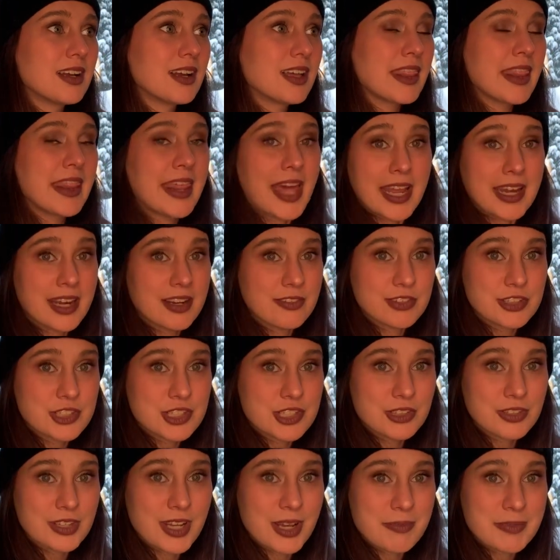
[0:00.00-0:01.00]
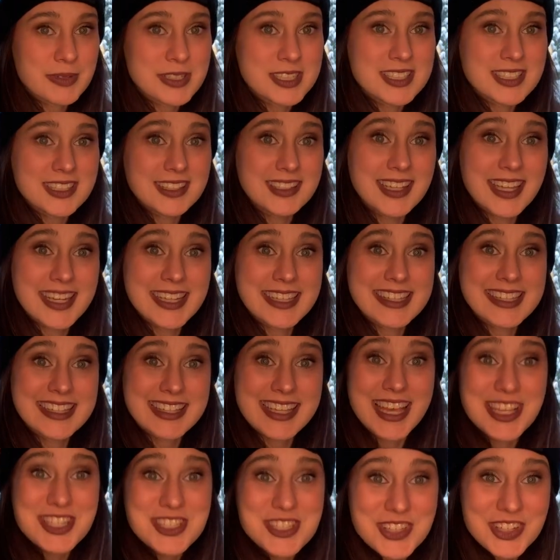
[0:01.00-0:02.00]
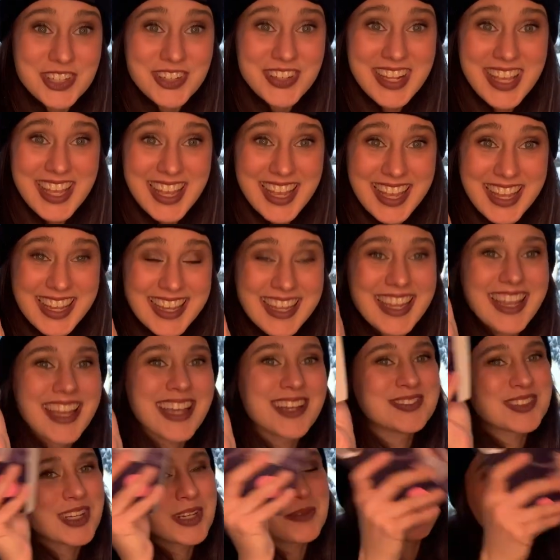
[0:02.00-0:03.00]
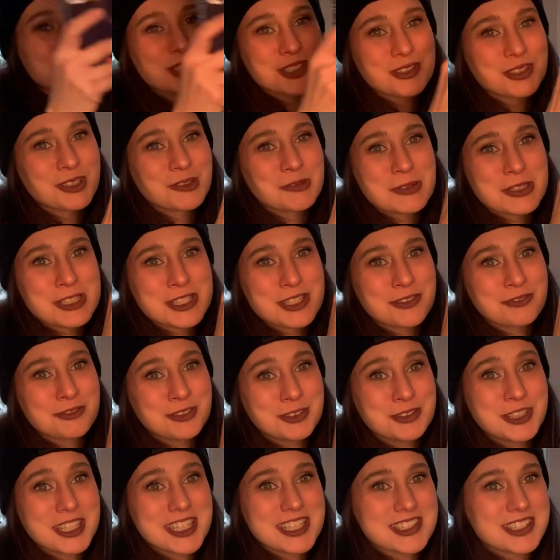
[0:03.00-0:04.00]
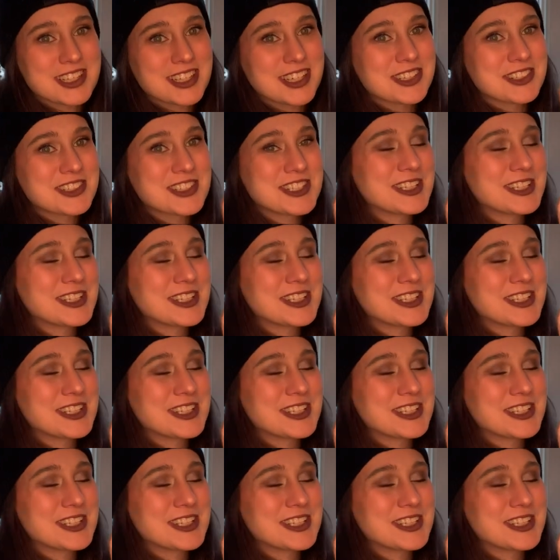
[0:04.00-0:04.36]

That never showed up until like yesterday, and my book tour was a few days ago.